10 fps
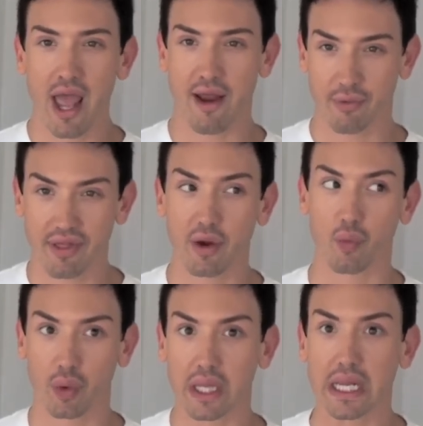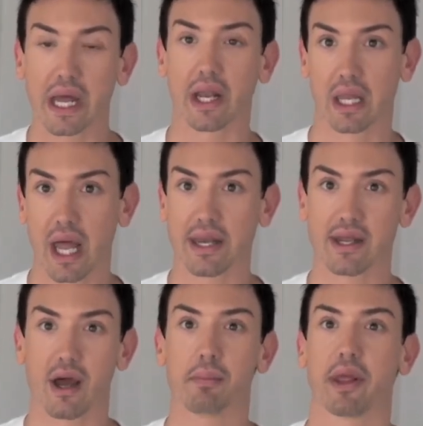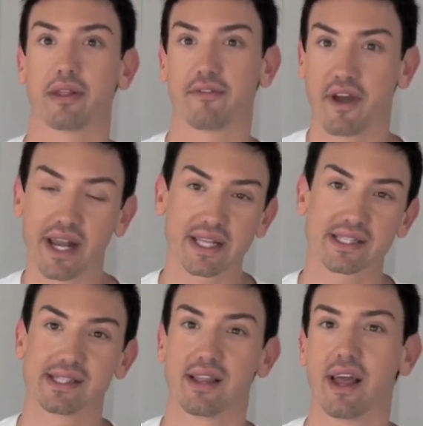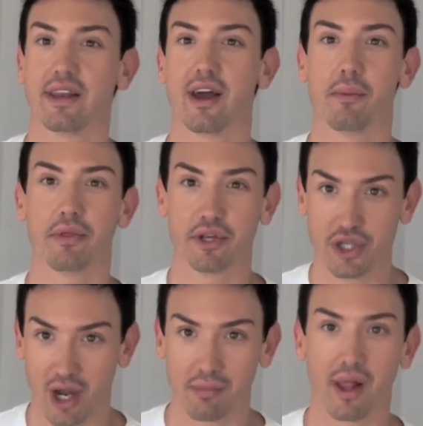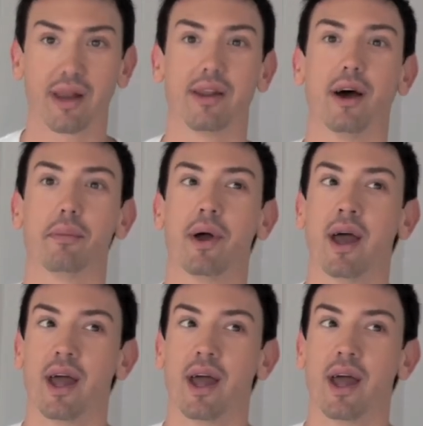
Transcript: Everything really kind of lined up. Like the finances lined up, the job lined up,